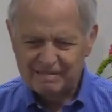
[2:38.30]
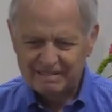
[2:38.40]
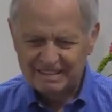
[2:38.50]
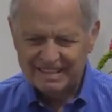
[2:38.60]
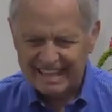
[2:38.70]

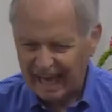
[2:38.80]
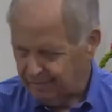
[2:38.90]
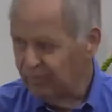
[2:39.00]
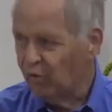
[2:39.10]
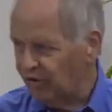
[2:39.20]

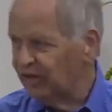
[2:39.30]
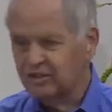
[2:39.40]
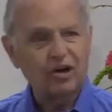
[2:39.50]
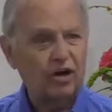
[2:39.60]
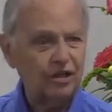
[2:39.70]
sat more
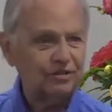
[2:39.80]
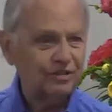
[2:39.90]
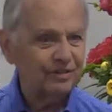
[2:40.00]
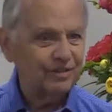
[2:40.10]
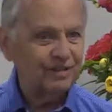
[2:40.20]
and talked
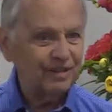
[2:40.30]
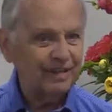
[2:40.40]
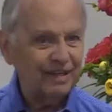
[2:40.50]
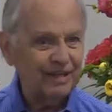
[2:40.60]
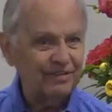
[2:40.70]

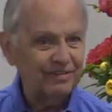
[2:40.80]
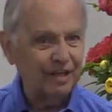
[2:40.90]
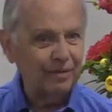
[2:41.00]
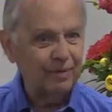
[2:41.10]
instead